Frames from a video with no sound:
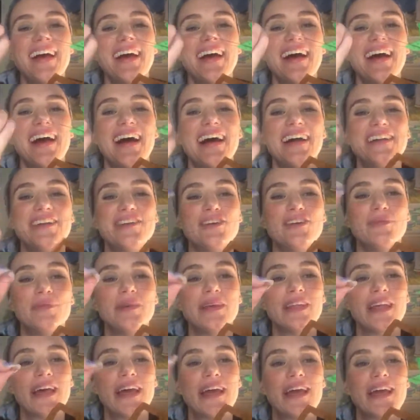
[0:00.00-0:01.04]
and you'll be
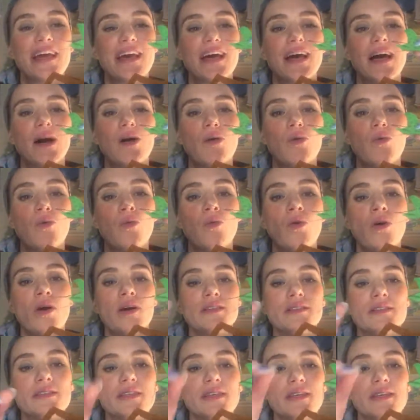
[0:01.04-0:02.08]
like, what